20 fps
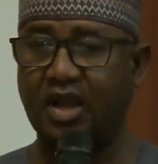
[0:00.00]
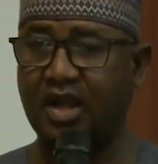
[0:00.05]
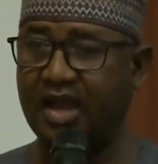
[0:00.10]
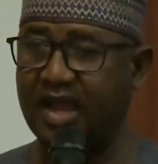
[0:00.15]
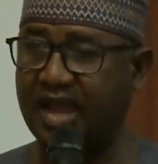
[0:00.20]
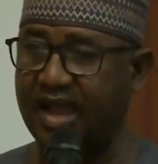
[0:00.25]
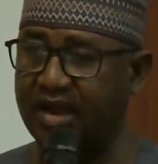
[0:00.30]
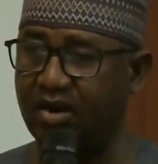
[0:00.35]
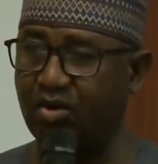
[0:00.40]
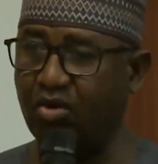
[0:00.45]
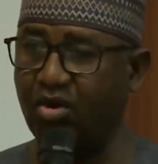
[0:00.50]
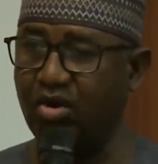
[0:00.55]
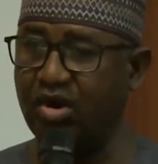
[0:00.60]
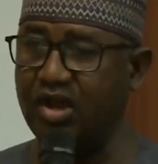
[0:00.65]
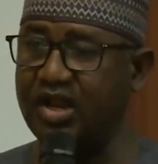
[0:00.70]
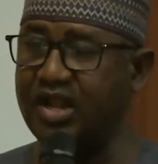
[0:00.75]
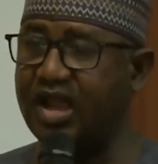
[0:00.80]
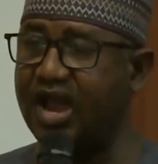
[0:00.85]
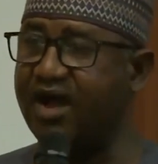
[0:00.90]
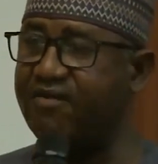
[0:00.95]
can
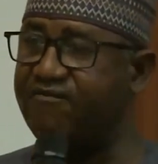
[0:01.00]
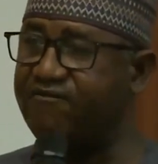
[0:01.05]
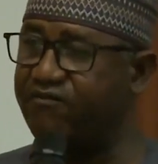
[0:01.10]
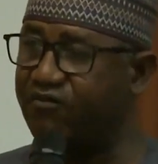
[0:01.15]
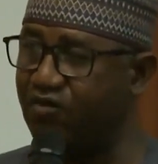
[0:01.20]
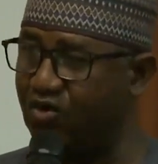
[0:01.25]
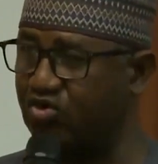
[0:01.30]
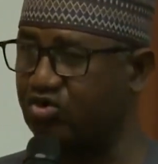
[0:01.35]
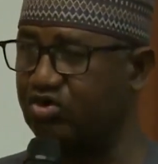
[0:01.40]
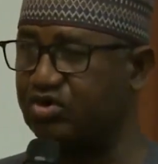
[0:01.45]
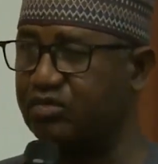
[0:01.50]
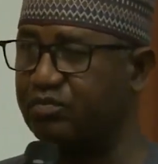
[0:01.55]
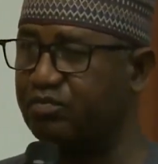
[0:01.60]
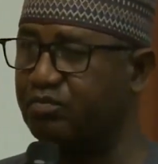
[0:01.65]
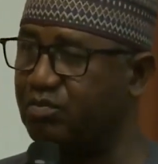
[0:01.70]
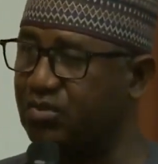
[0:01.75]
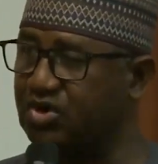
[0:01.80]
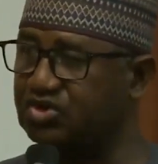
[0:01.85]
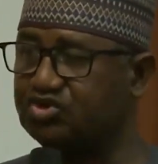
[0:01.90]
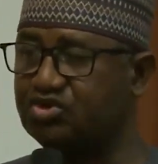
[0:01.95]
only afford,
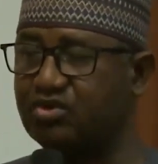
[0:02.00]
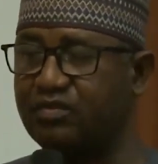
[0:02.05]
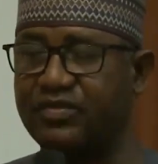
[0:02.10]
most